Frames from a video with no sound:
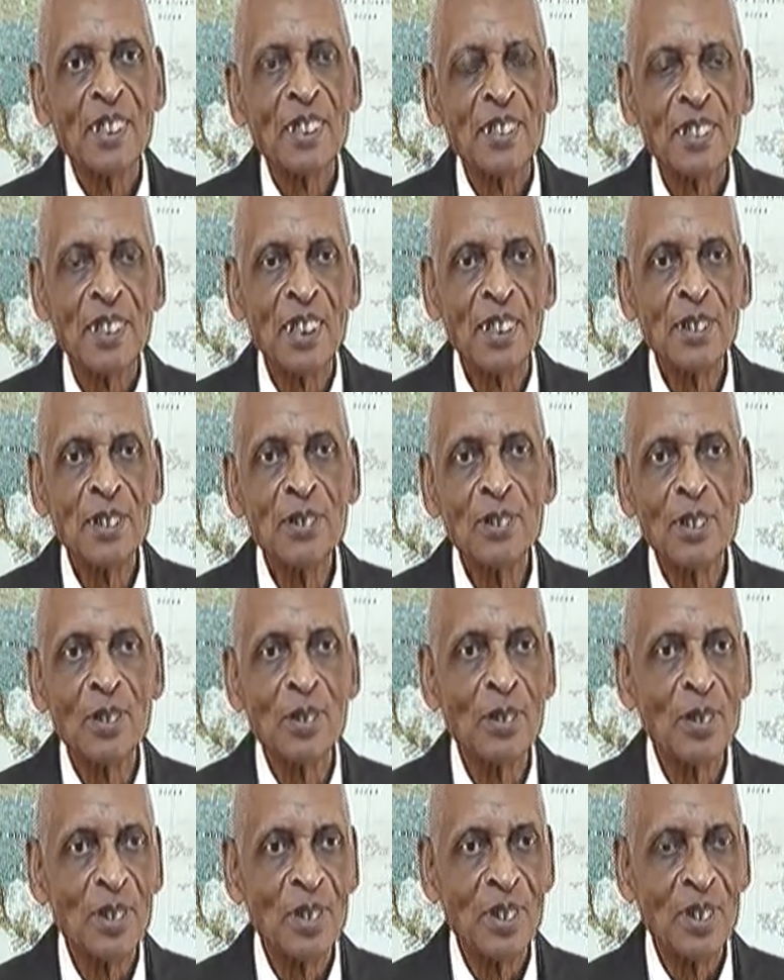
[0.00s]
Now, you
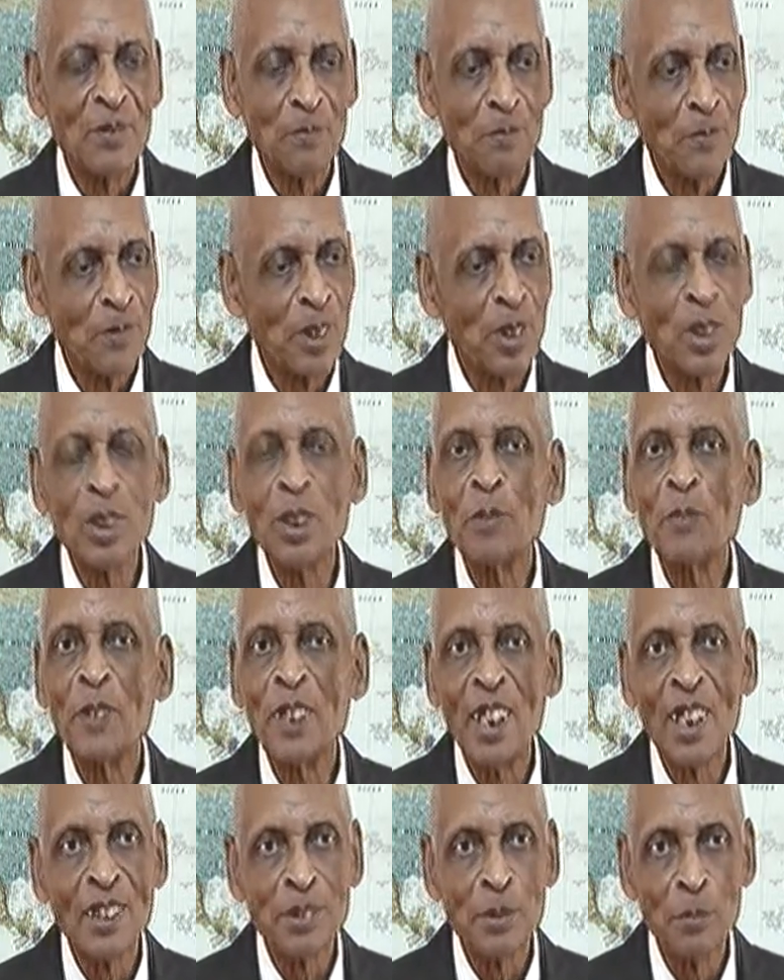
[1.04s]
know, it couldn't have
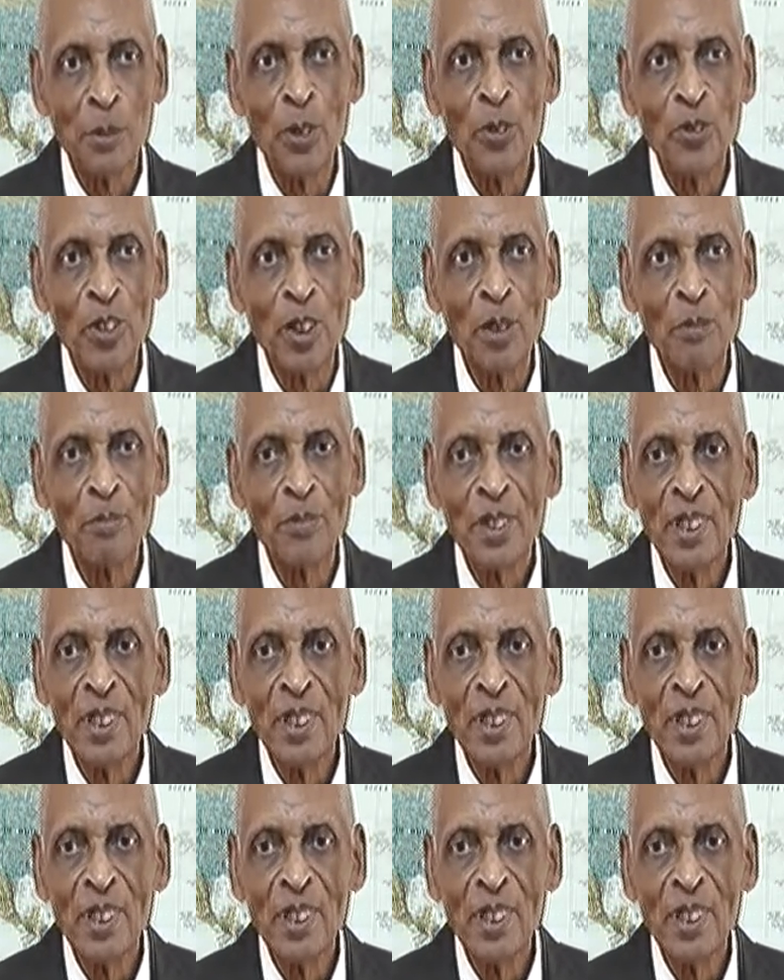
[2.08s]
belonged to both of them.